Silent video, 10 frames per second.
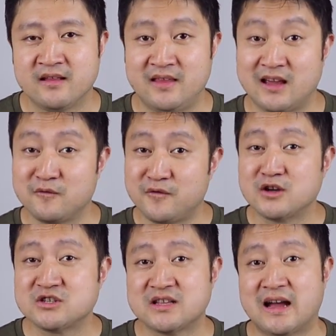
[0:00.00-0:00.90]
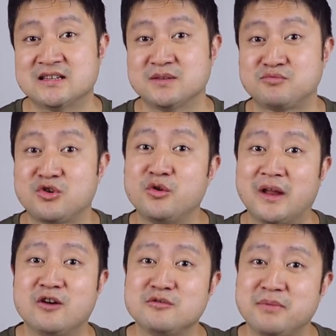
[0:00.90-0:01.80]
they can function as a
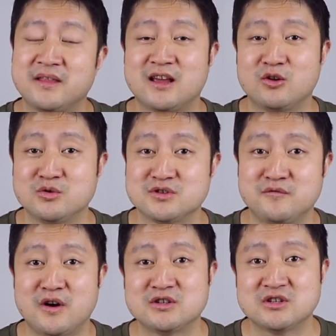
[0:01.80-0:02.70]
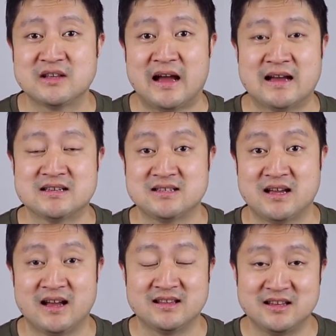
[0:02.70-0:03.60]
pronoun, but they can also function as
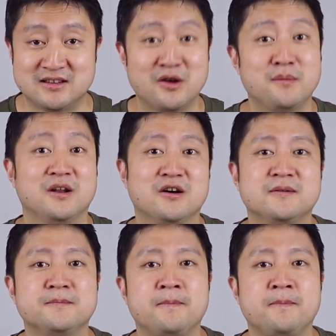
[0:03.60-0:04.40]
a determiner.